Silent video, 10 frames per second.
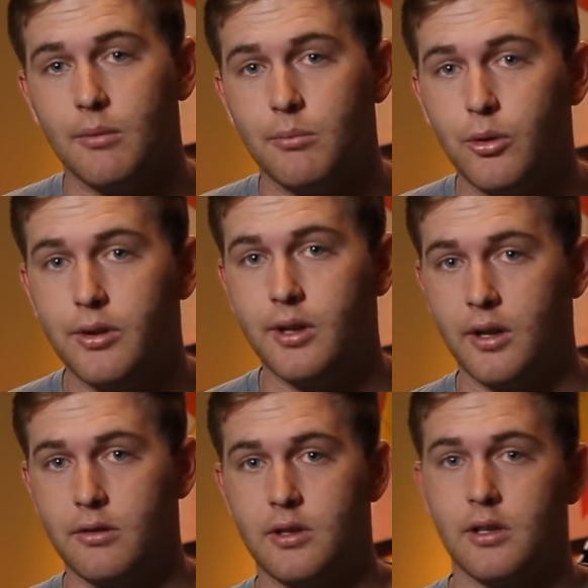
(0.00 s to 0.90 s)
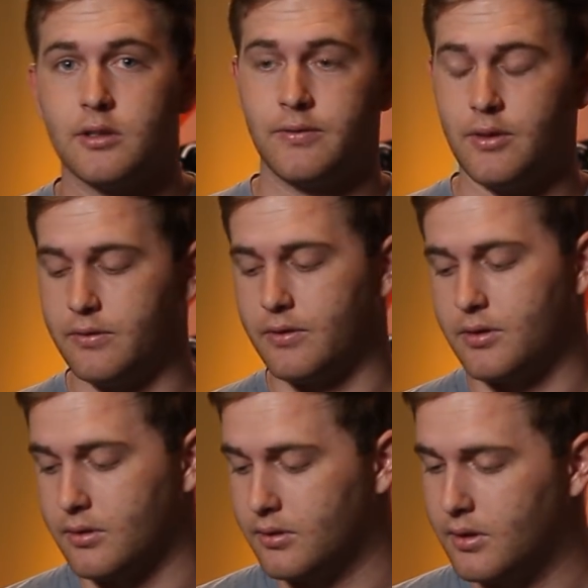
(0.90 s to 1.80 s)
more than 100,000 views for
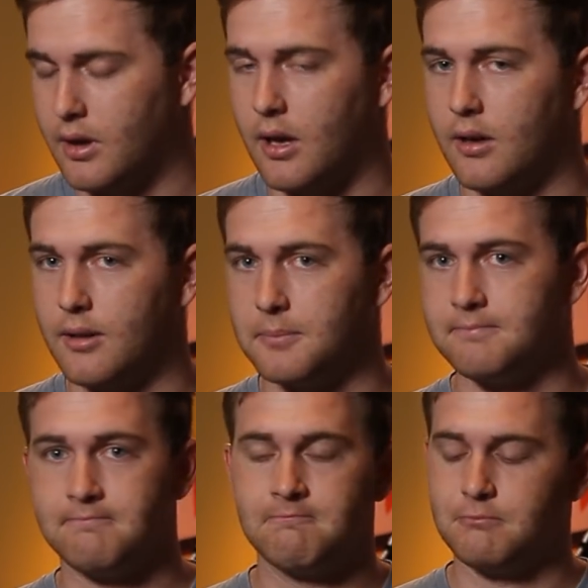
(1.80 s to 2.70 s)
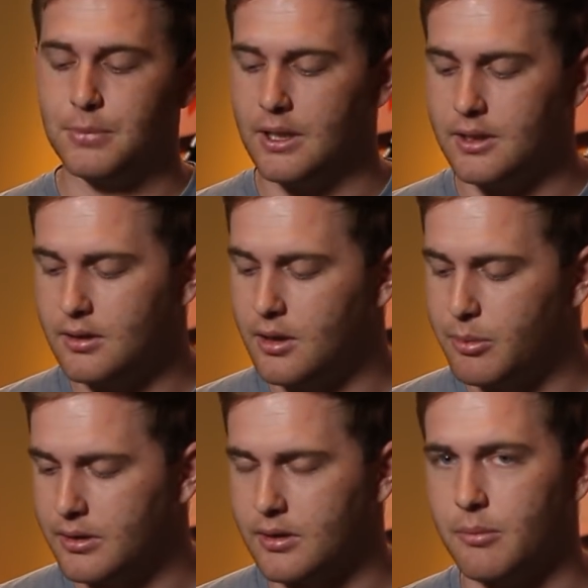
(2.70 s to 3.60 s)
sure. But yeah, it's not
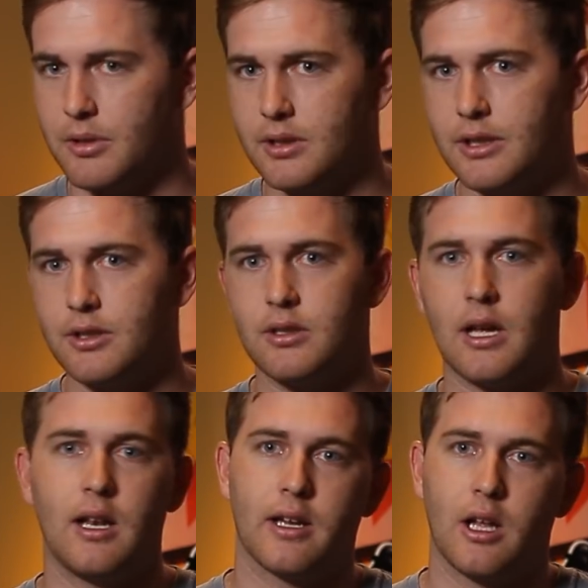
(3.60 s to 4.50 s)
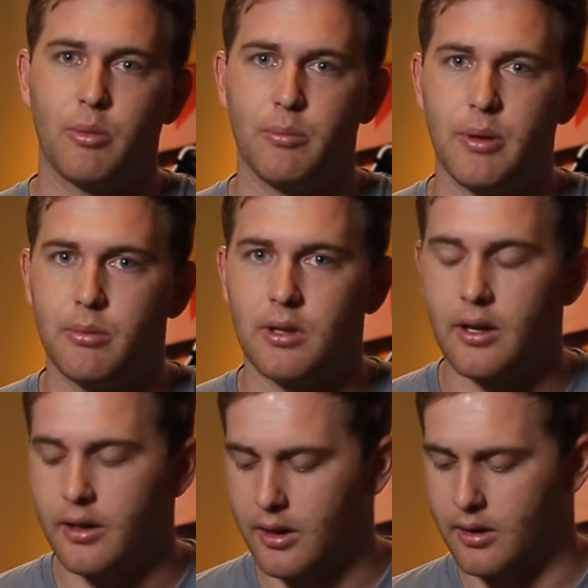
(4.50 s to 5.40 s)
about the numbers. I like helping people
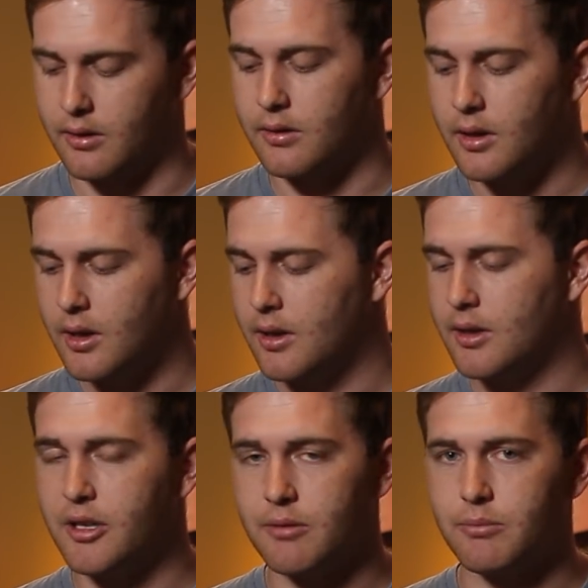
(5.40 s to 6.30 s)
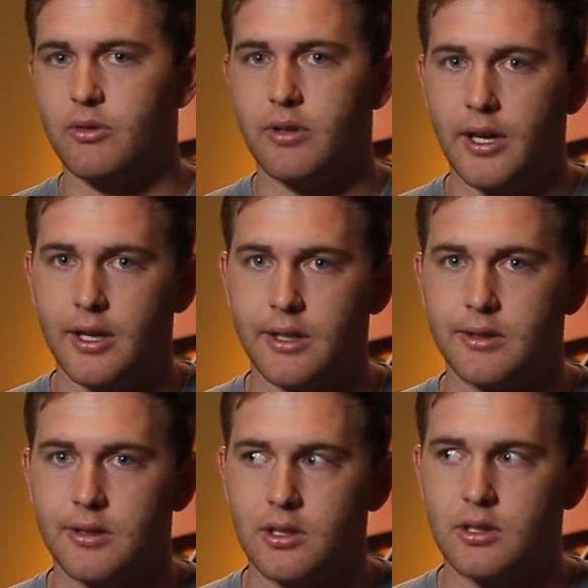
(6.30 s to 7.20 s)
out and
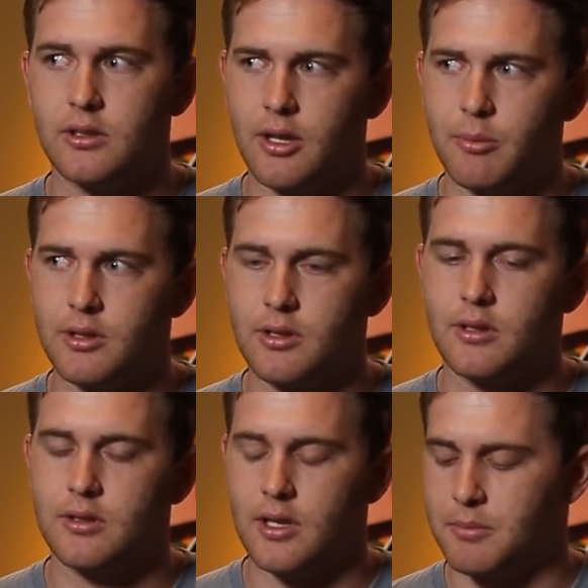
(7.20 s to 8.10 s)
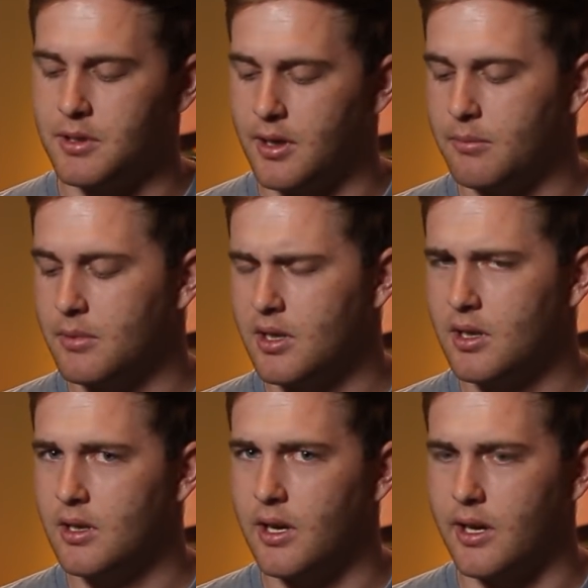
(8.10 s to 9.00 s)
providing entertainment at the same time,
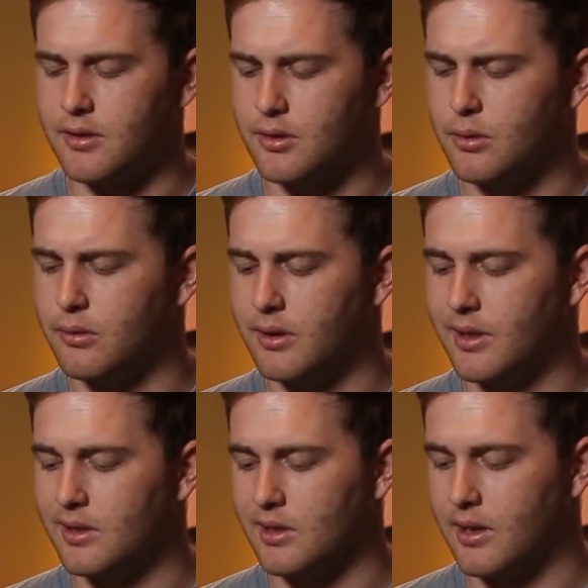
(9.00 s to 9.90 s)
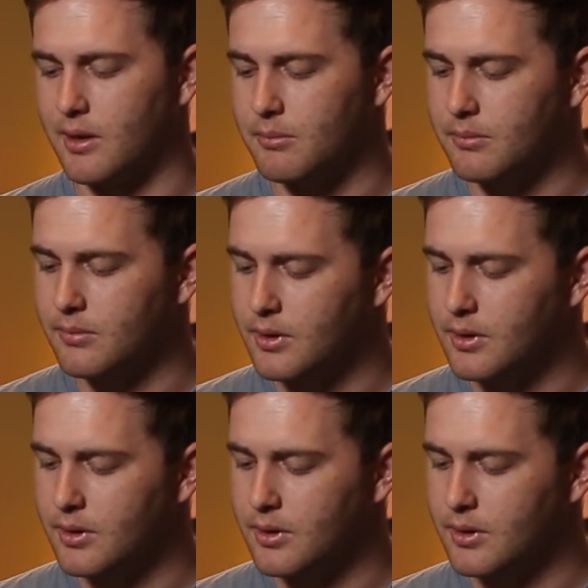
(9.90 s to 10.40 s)
as corny as I am.